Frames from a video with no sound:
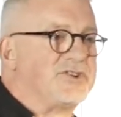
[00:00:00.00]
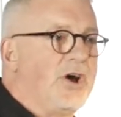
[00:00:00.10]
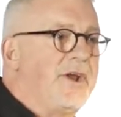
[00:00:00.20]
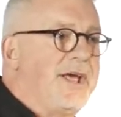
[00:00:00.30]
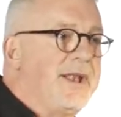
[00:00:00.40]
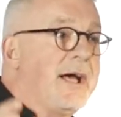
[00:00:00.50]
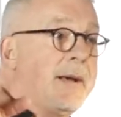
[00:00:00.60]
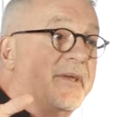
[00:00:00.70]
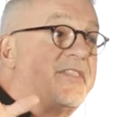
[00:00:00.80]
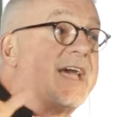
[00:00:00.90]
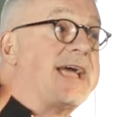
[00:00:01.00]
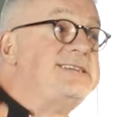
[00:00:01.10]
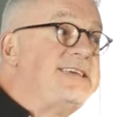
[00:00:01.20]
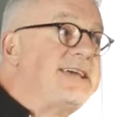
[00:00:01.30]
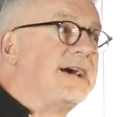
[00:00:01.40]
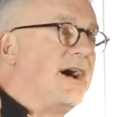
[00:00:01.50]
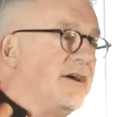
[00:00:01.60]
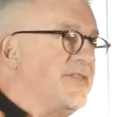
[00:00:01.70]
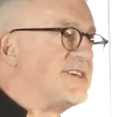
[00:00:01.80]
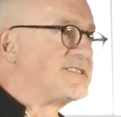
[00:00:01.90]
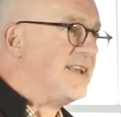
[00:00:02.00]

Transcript: showing it. But the idea of this